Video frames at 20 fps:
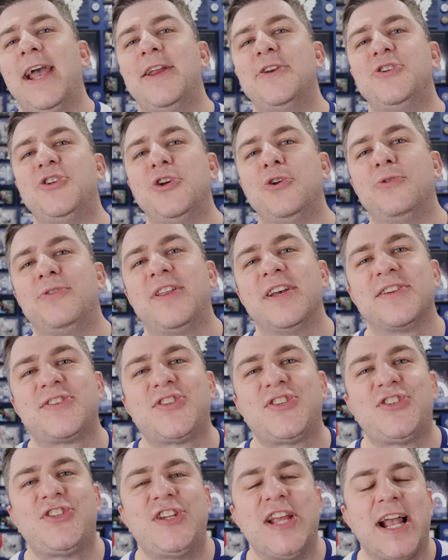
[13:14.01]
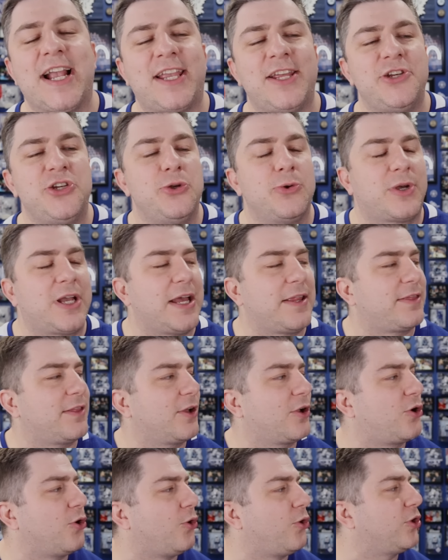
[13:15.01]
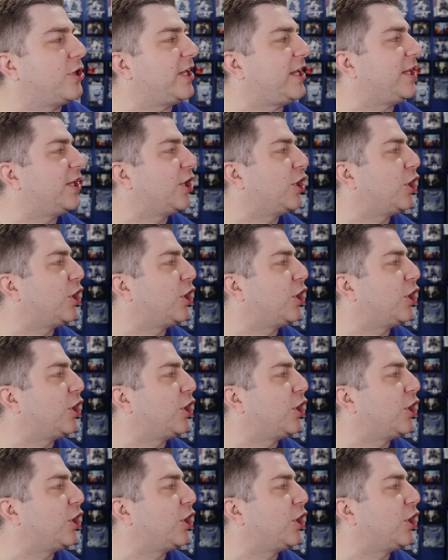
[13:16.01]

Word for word: And dude, the second you get the goalie